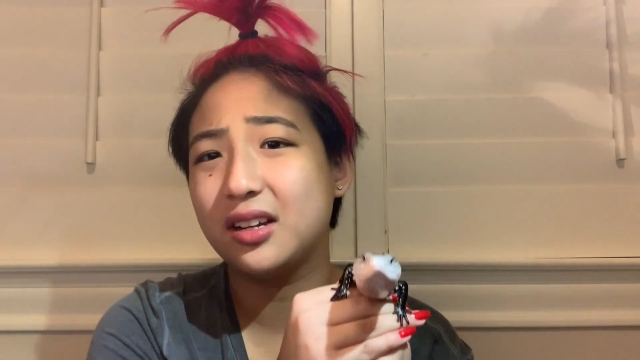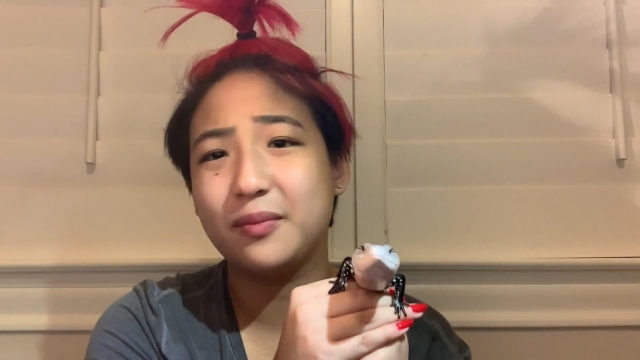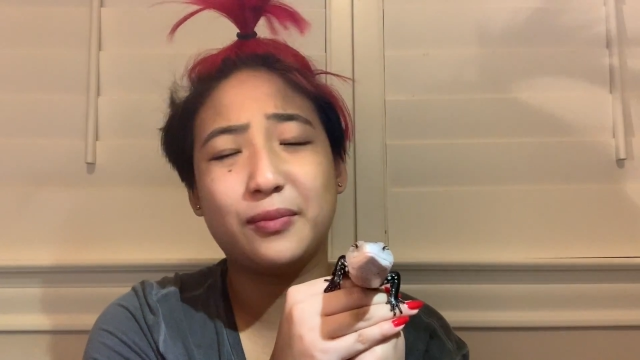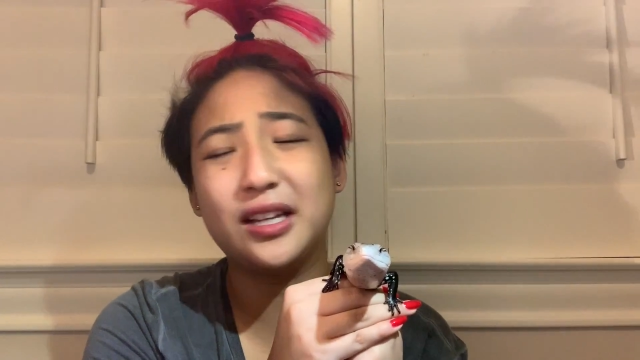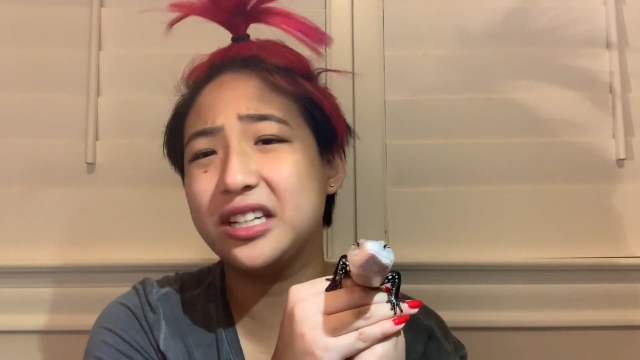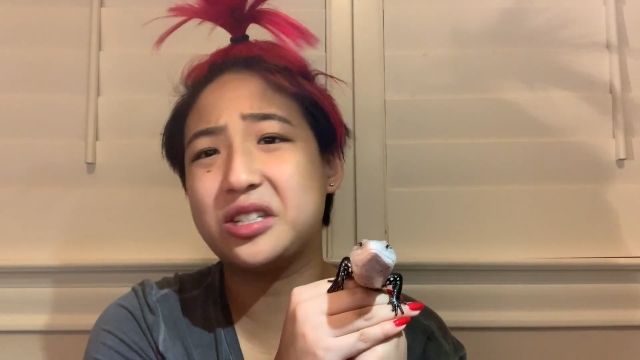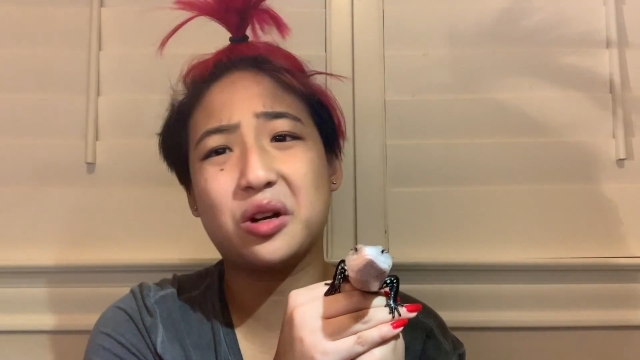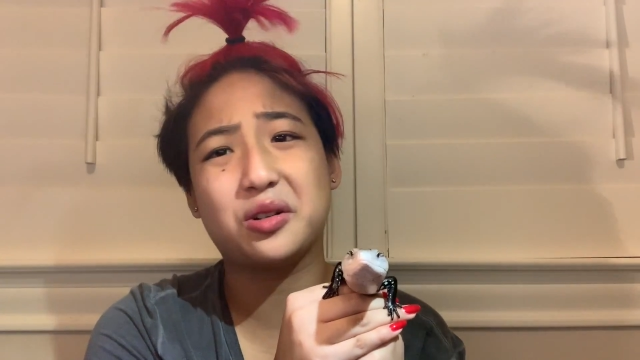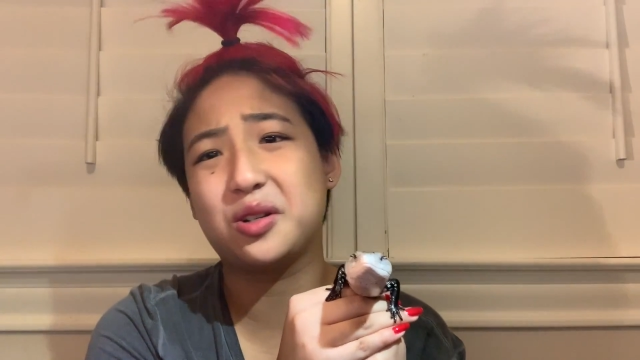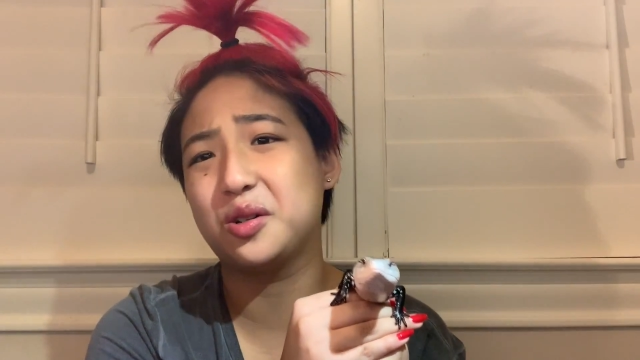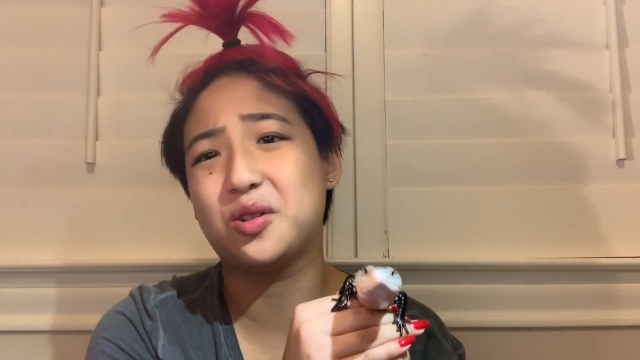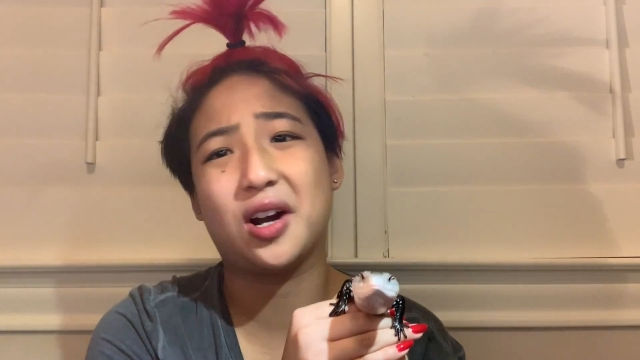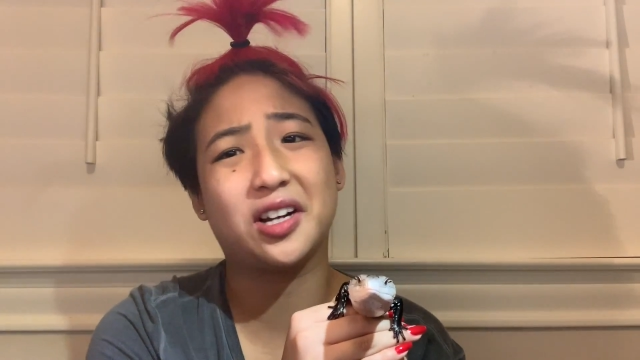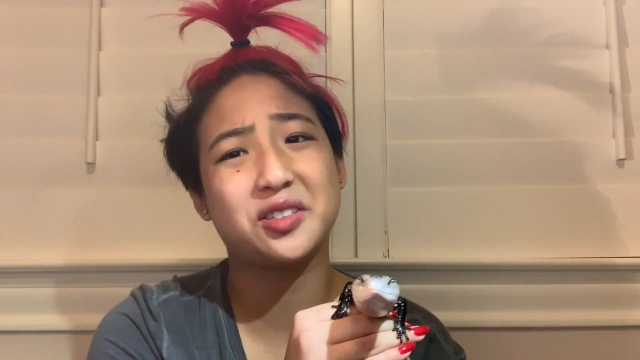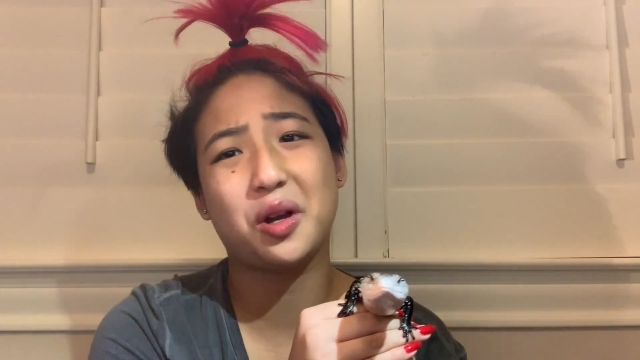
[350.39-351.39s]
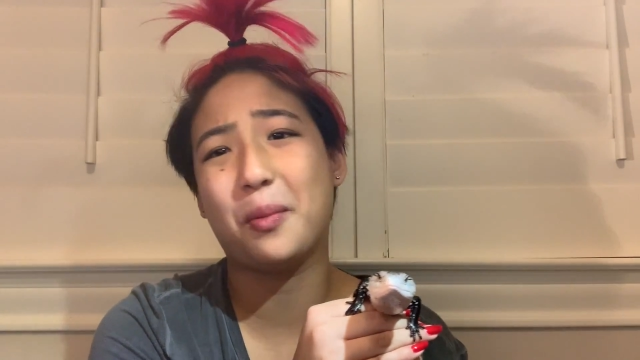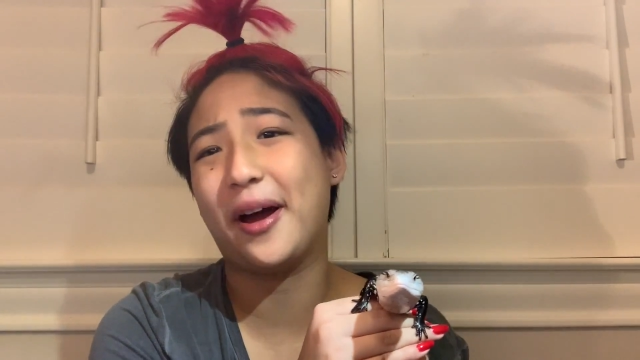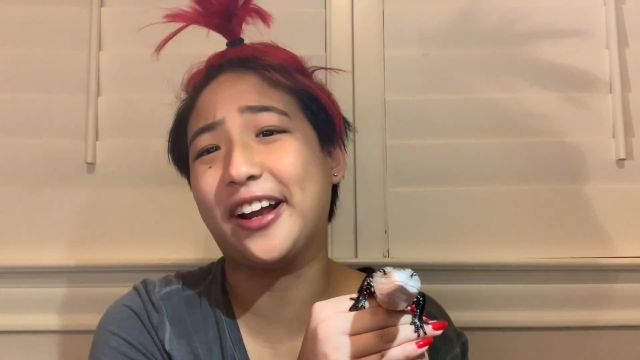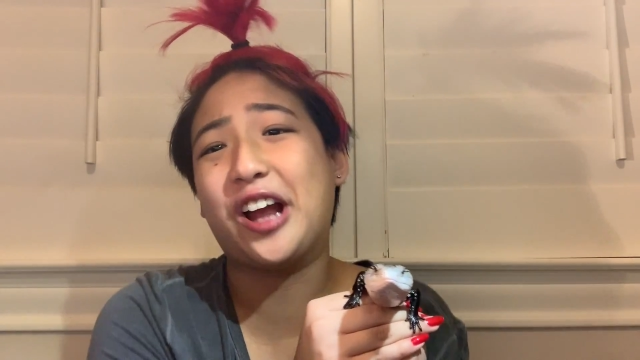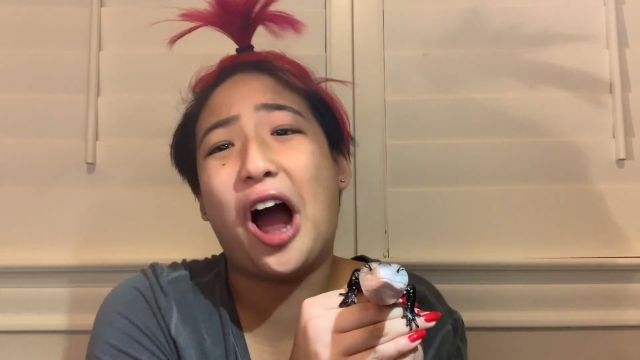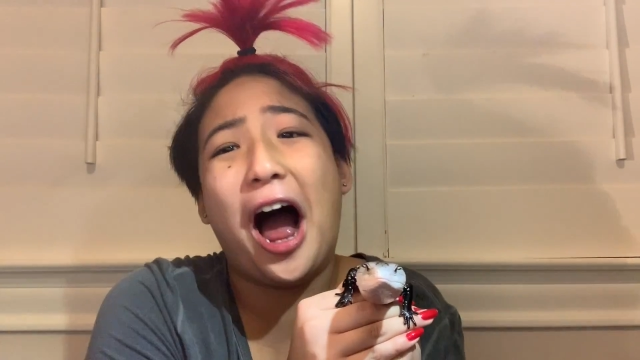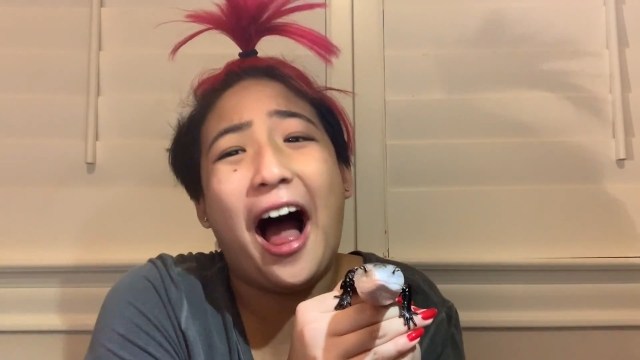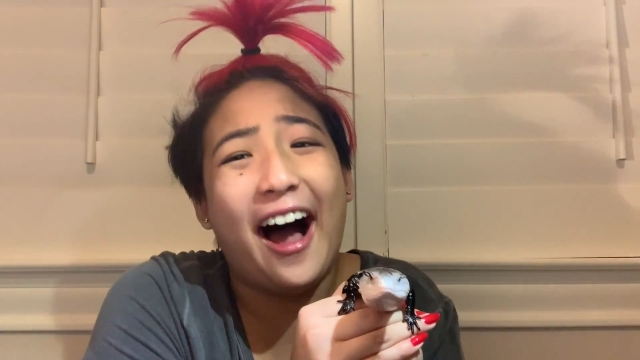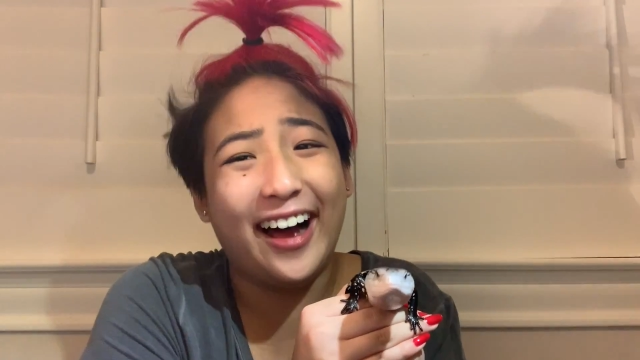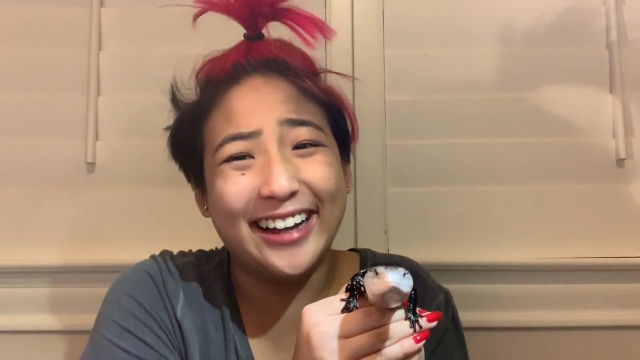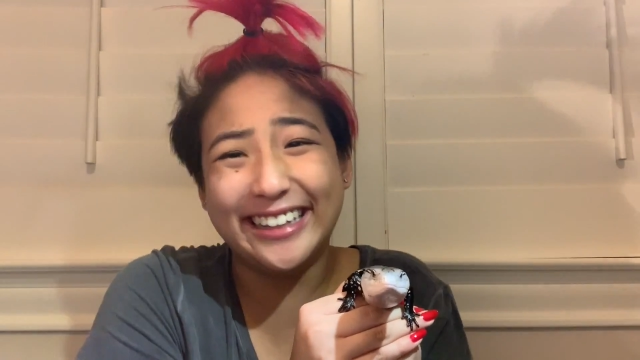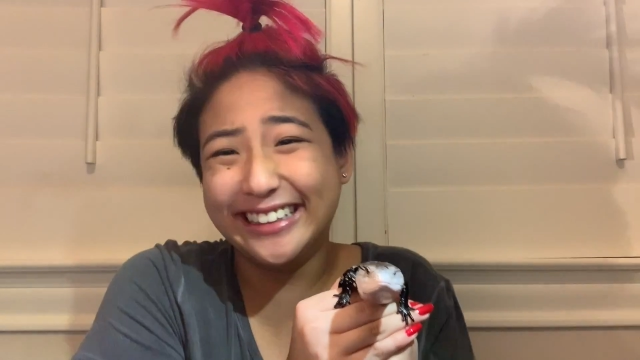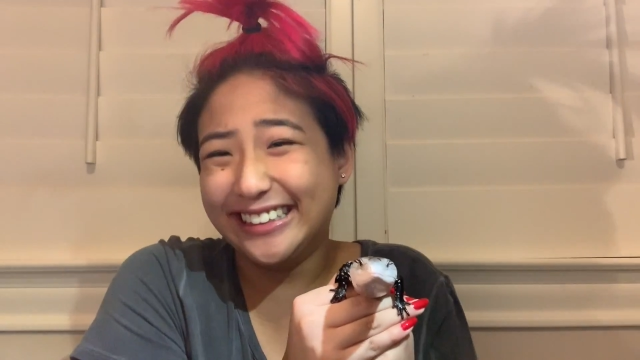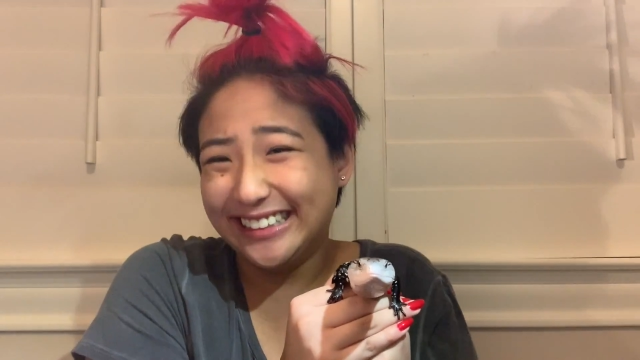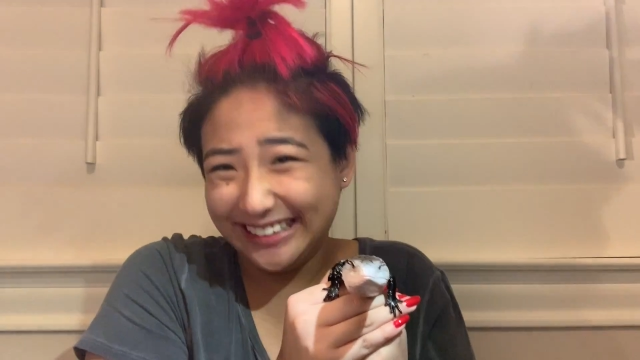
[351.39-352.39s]
Please don't do drugs. Oh my
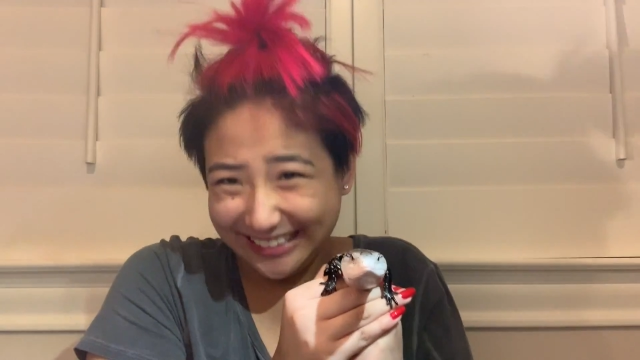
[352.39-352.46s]
god.